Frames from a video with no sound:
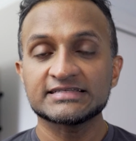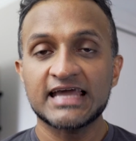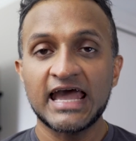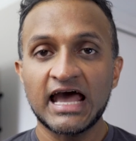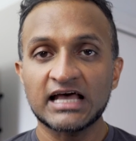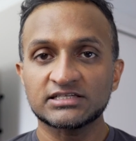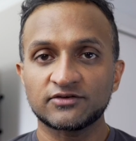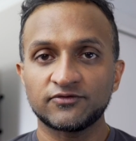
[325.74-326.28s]

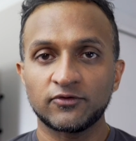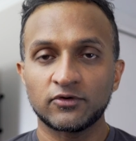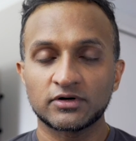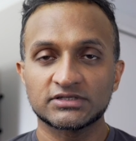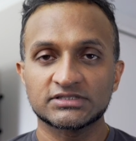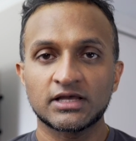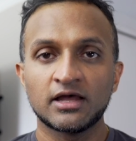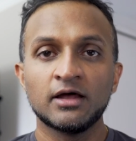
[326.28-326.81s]
task
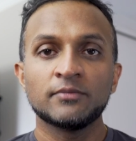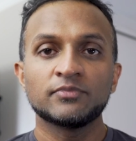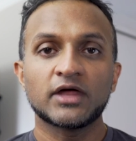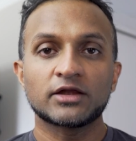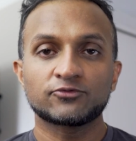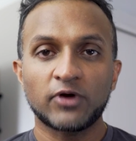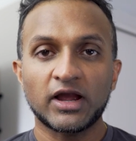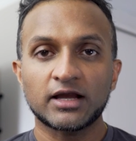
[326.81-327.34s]
force
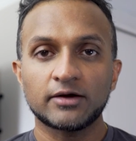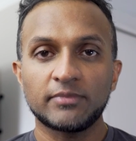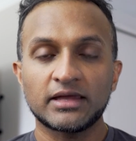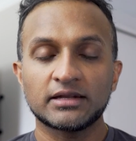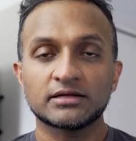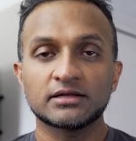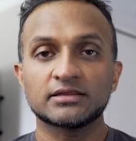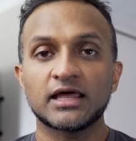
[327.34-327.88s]
that
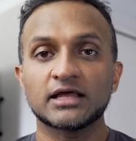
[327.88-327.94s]
recommended